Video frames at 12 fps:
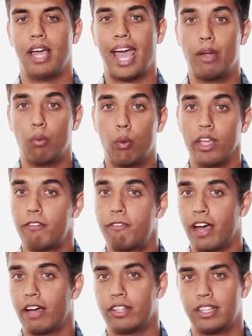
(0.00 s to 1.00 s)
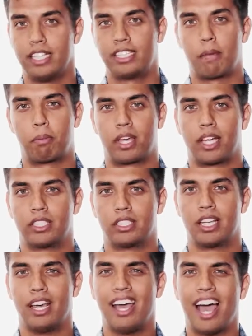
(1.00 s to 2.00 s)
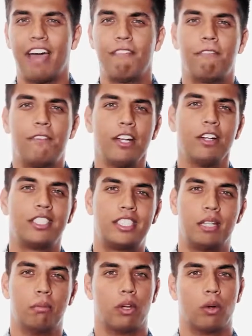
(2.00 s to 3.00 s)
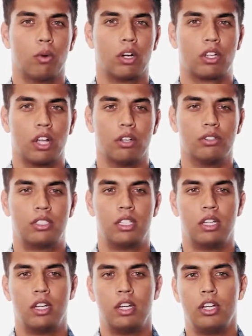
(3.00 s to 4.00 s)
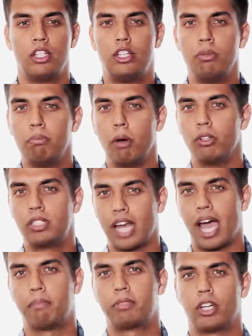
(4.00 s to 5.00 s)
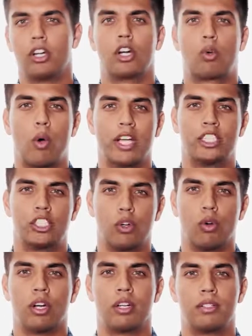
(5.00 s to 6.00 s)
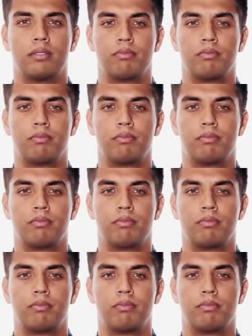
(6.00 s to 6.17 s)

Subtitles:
And we found that these applications have very similar workloads to most apps on our Quest store.